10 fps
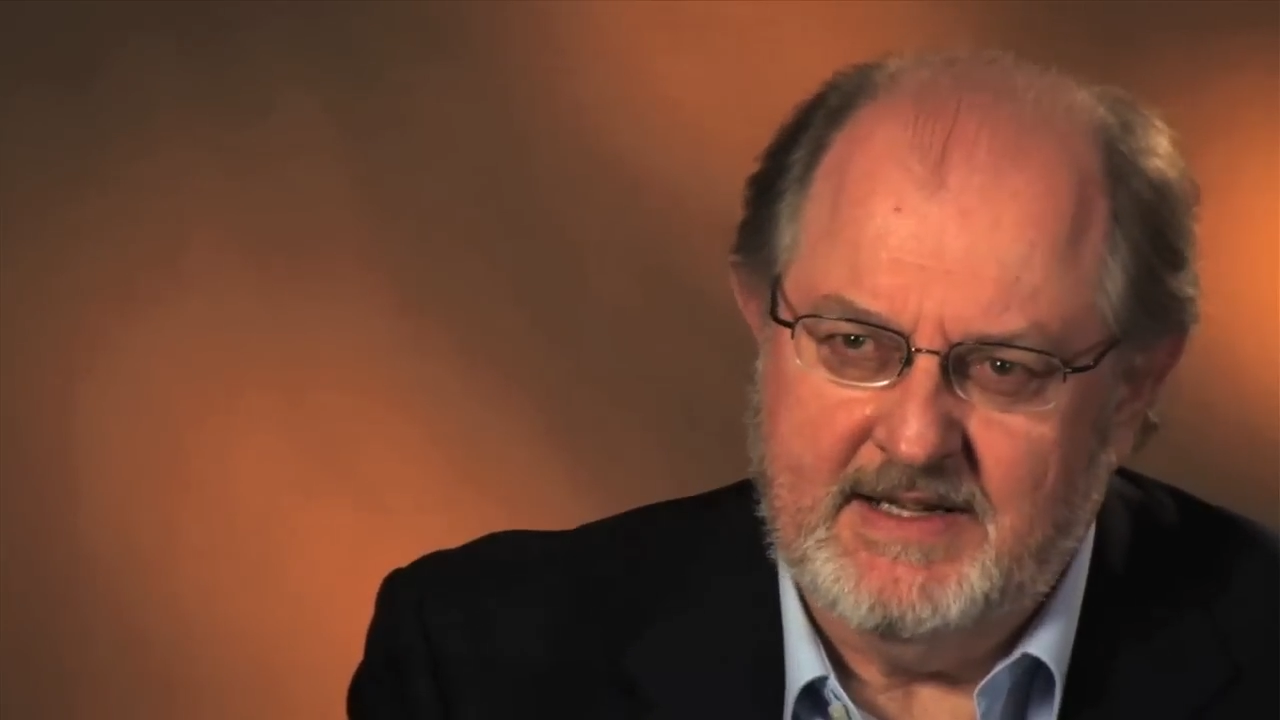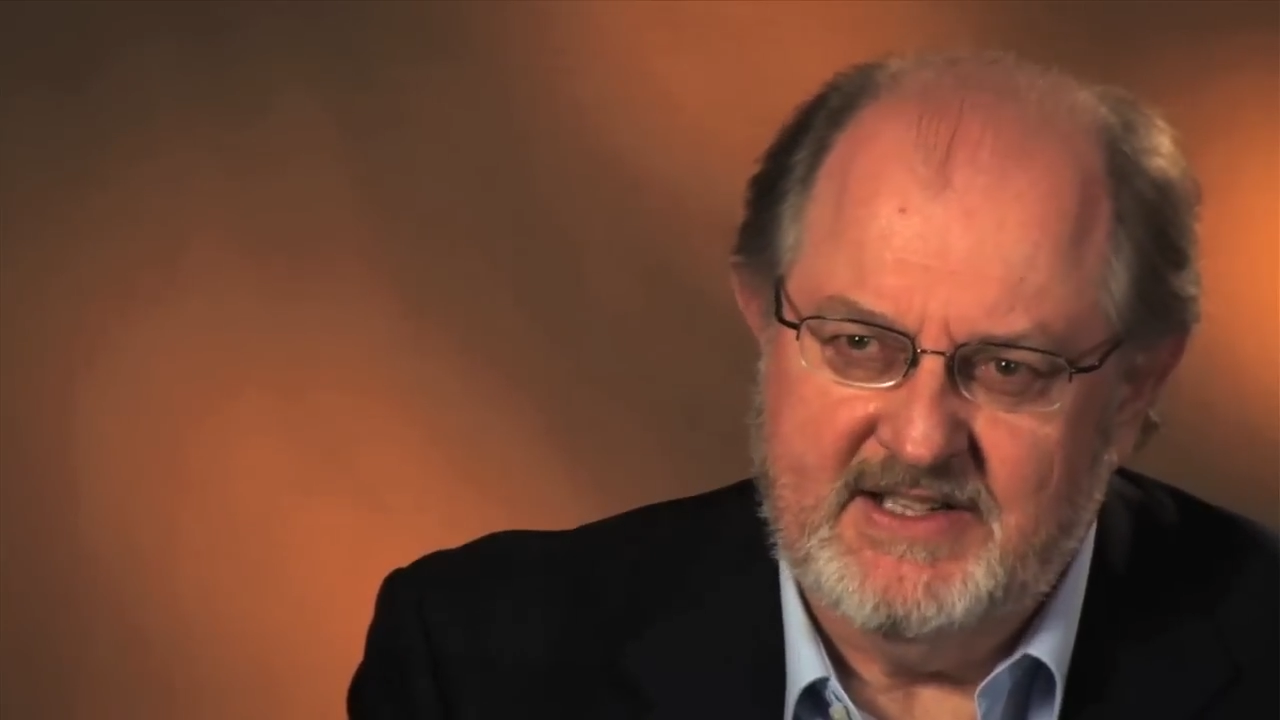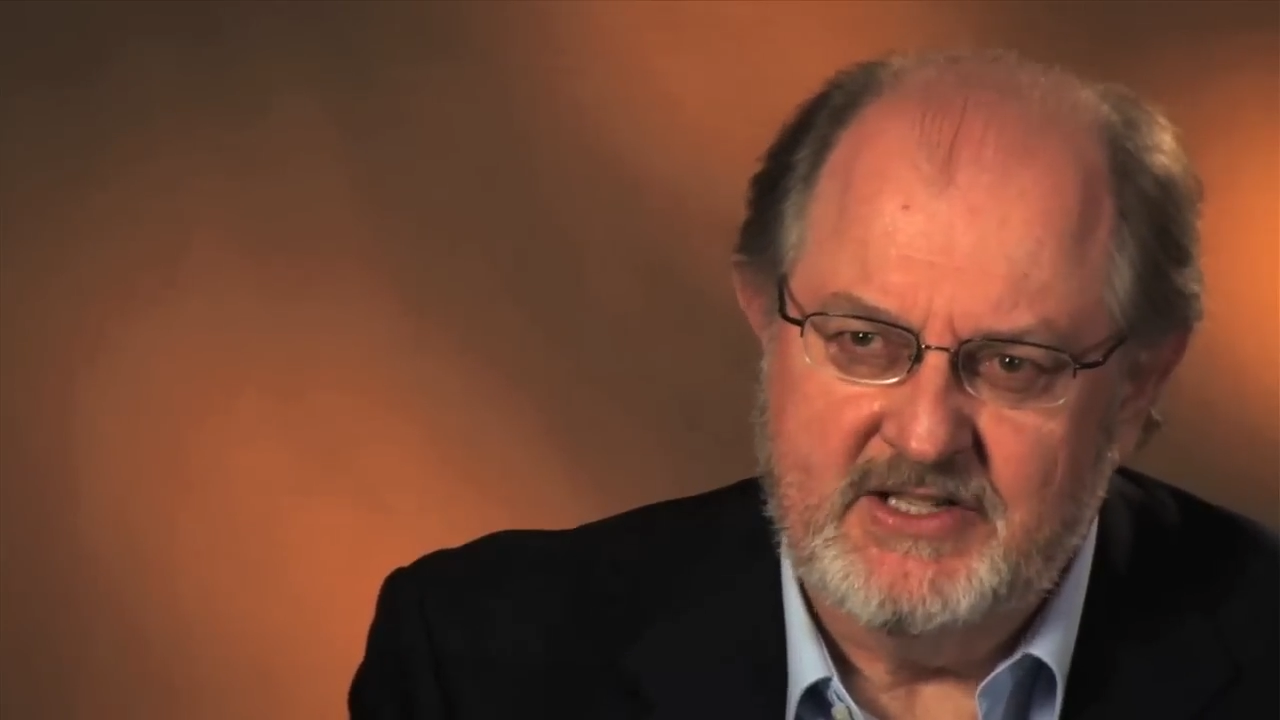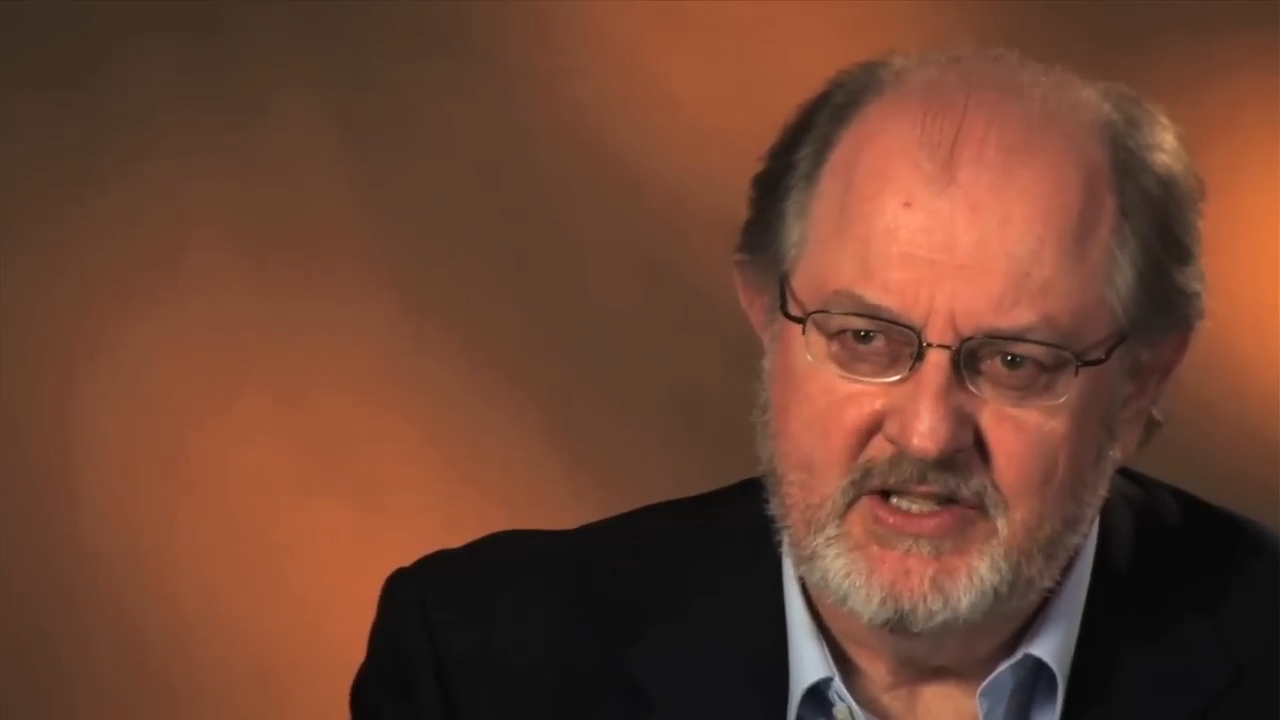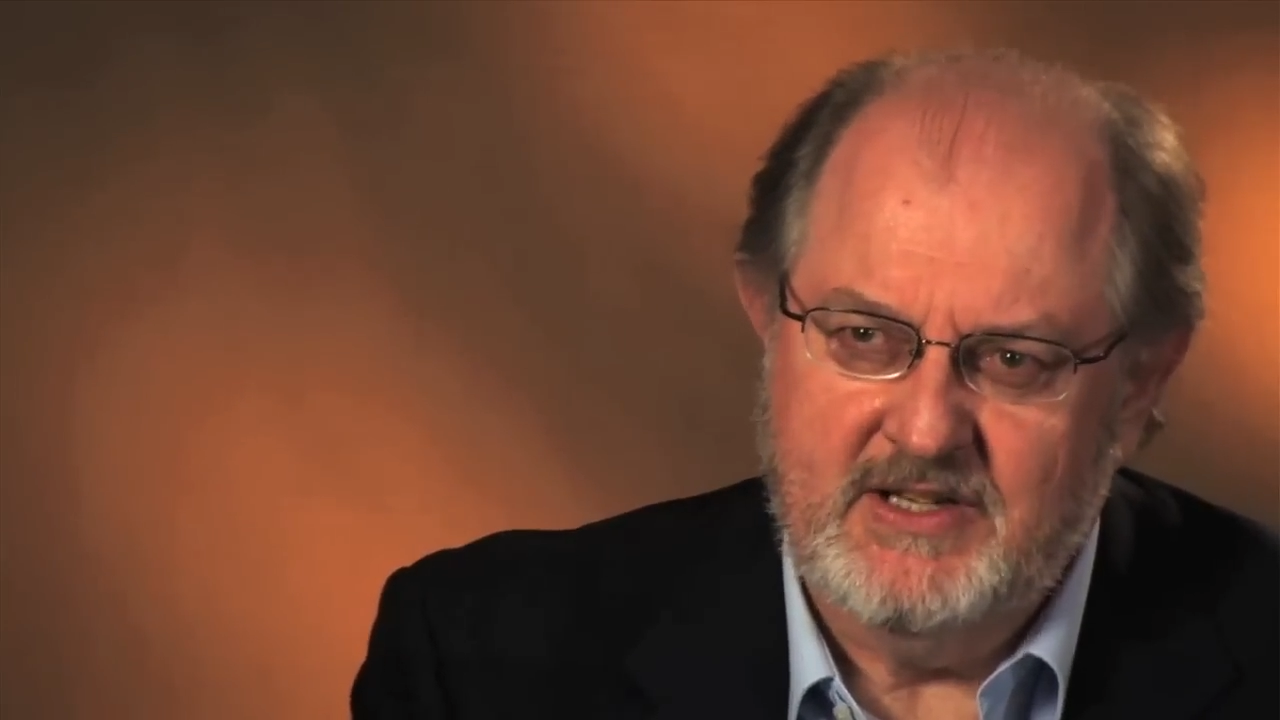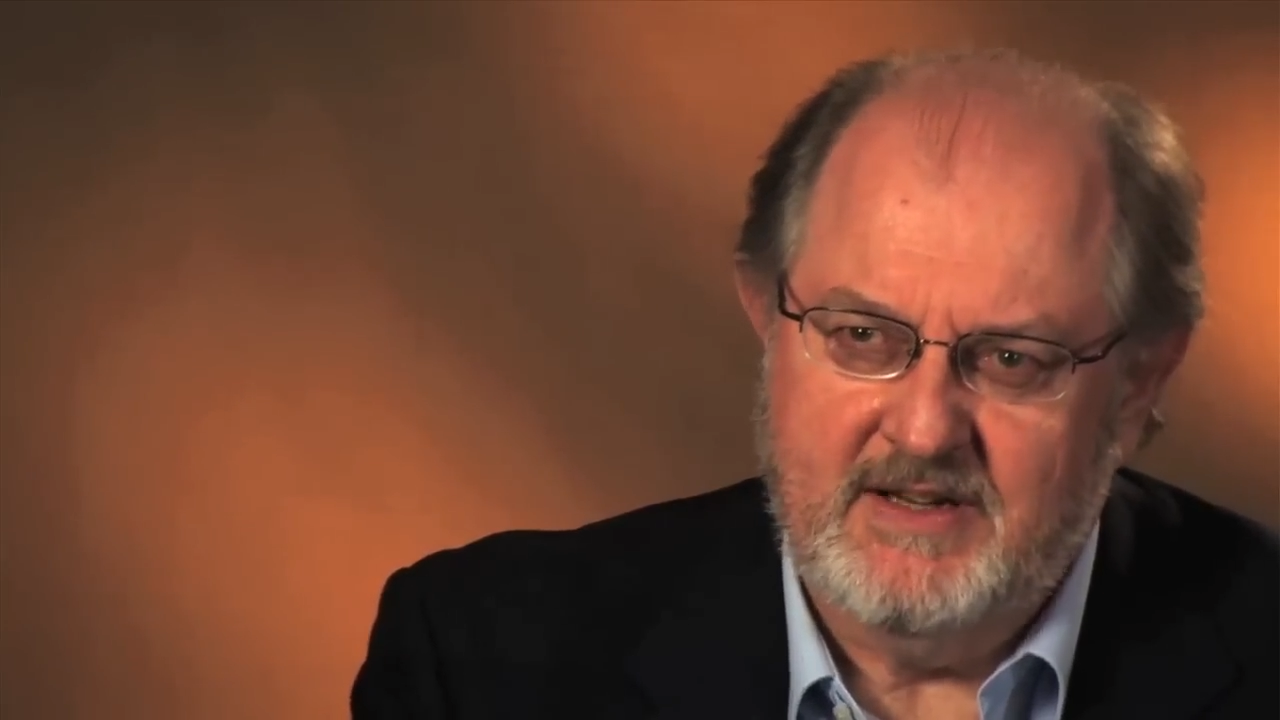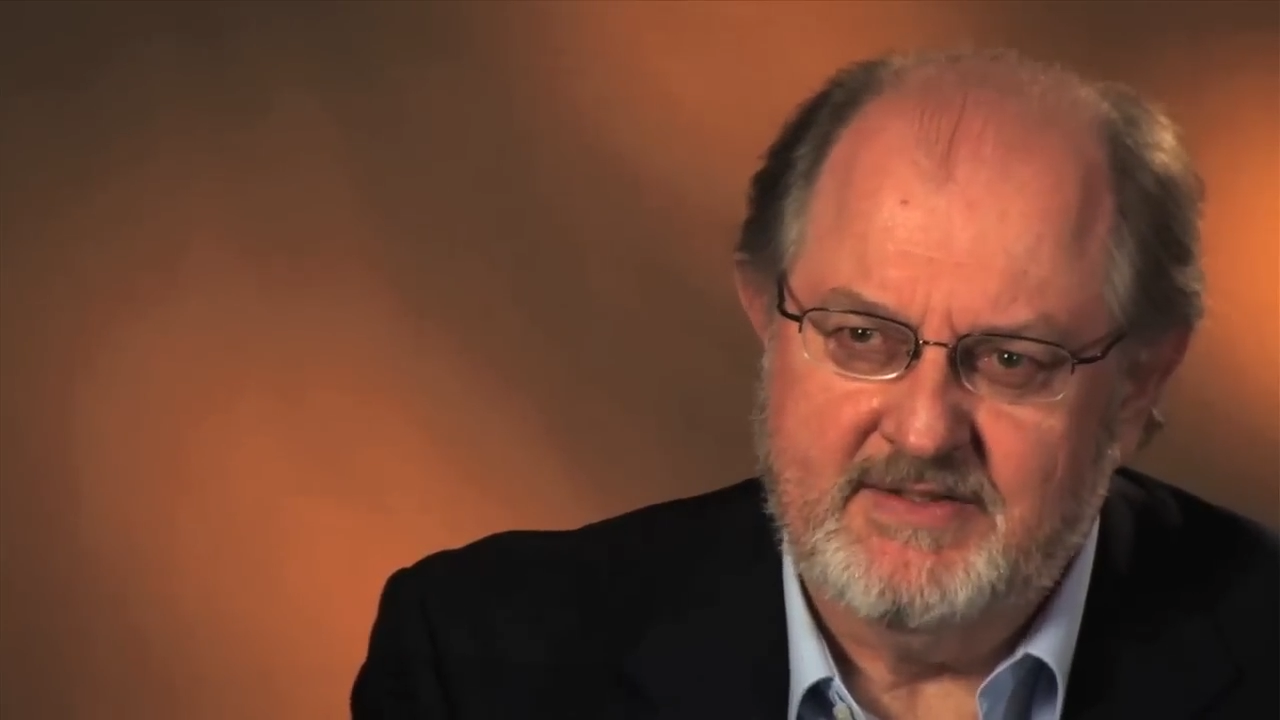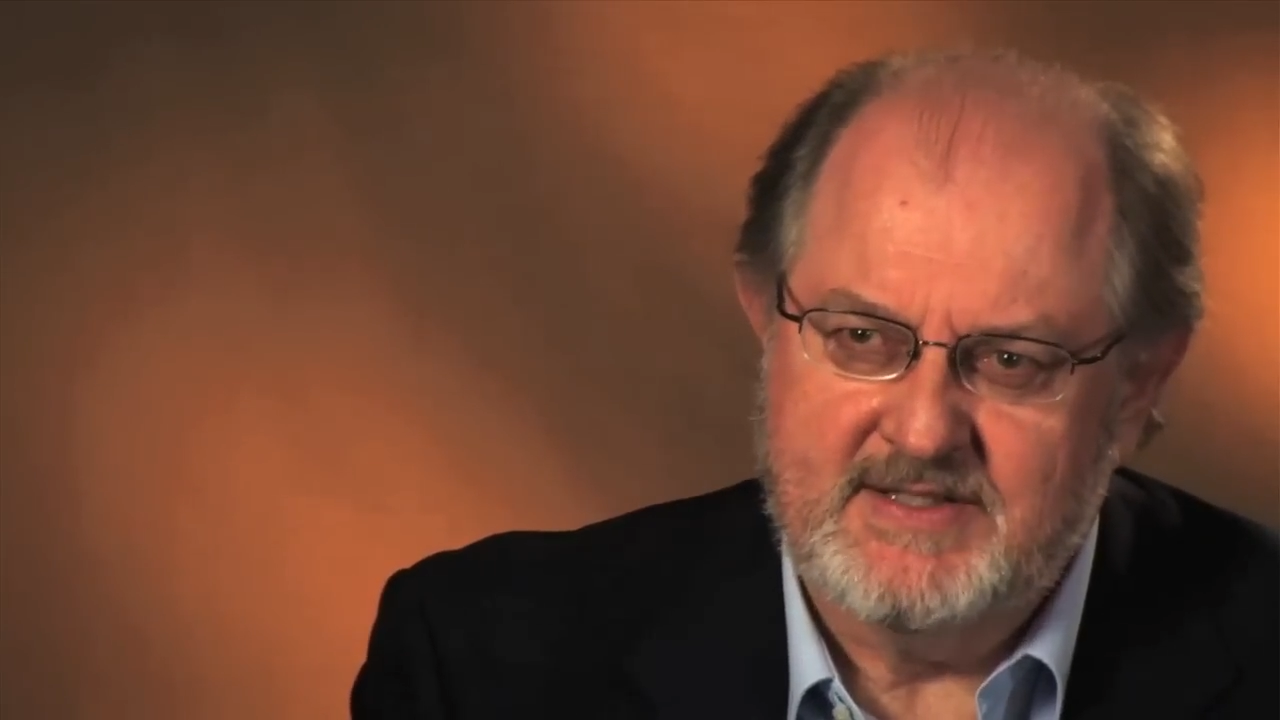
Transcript: addition of